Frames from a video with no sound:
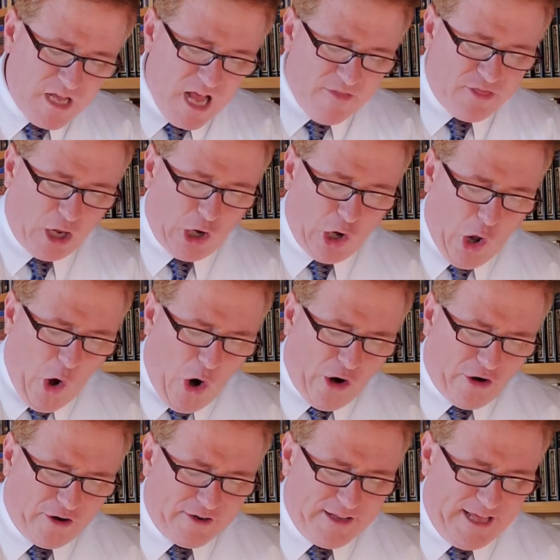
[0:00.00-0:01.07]
The
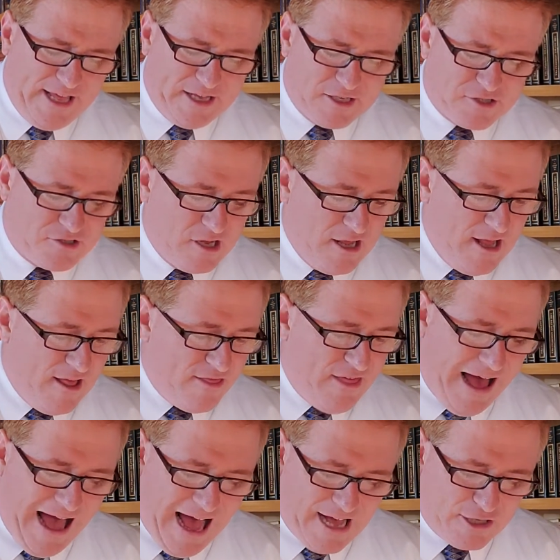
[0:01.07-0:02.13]
Lord is
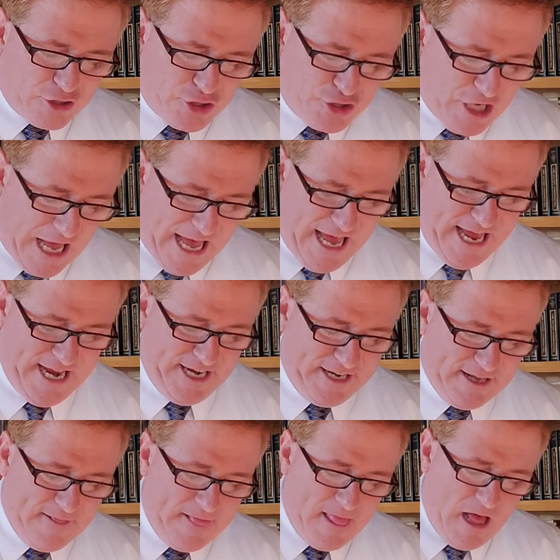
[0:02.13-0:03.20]
thy
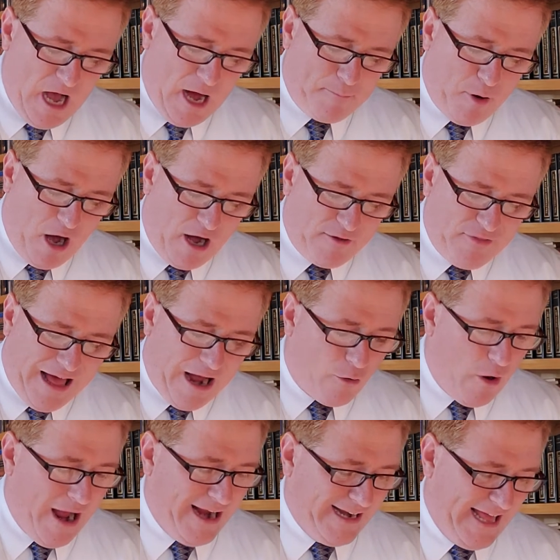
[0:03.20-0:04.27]
shade upon thy
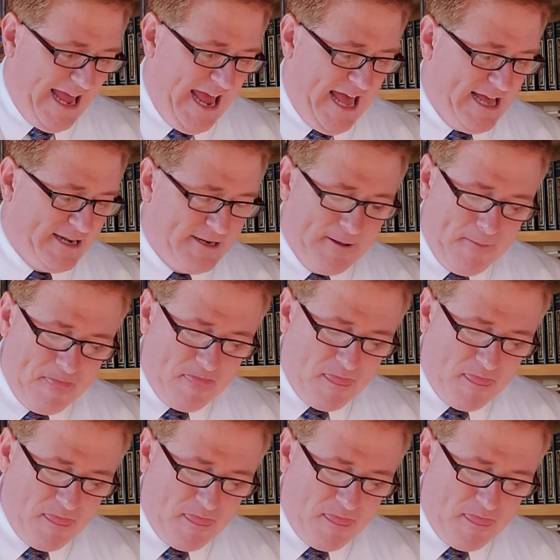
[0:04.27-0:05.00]
right hand.